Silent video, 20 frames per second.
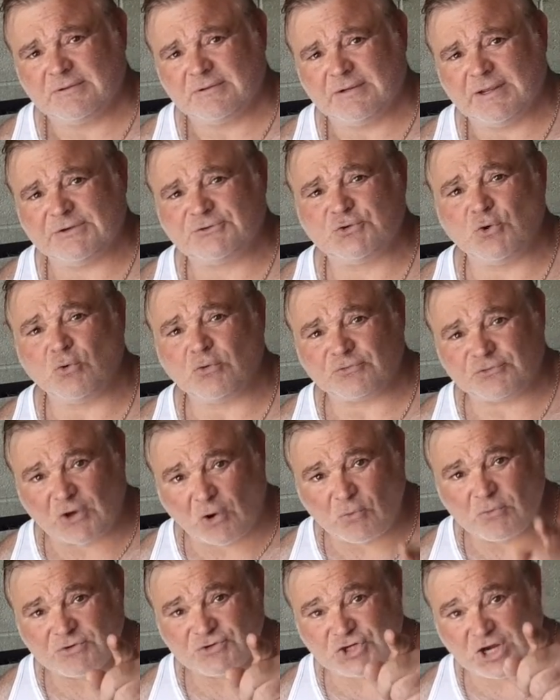It's your
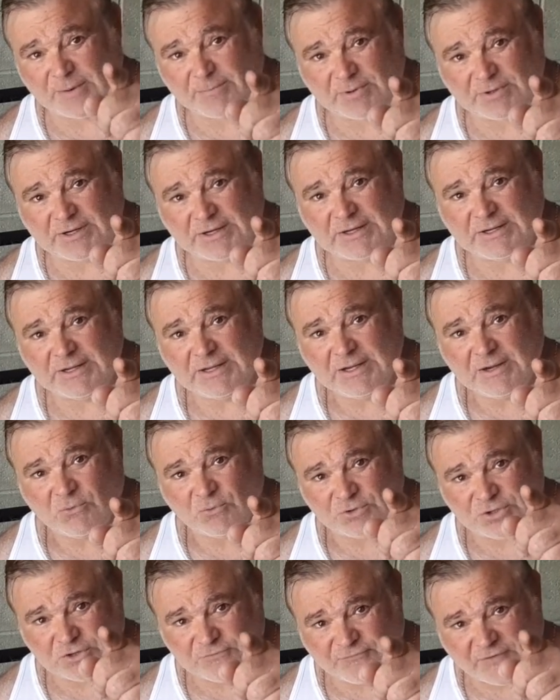soul in jeopardy
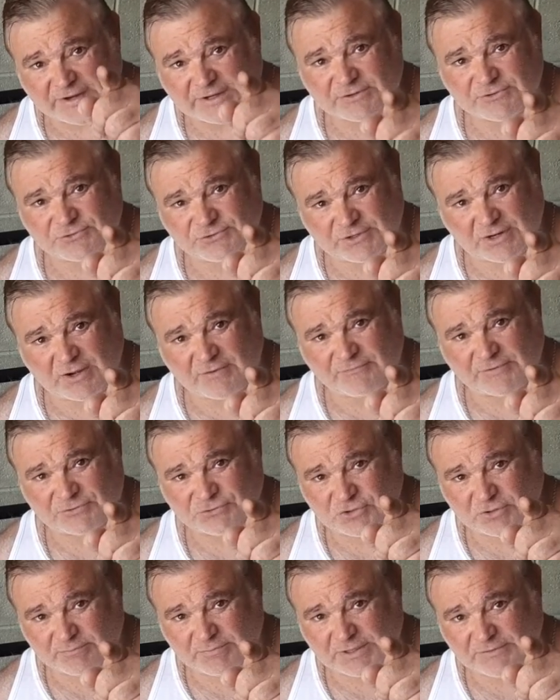when you're thinking stuff that
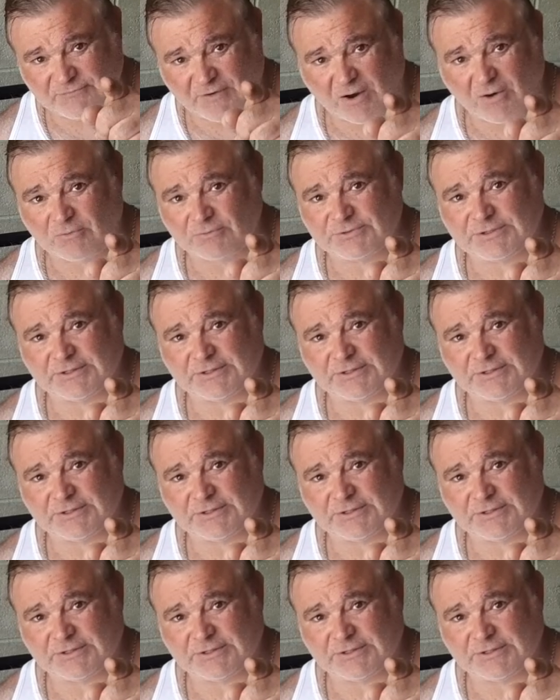shouldn't be thought.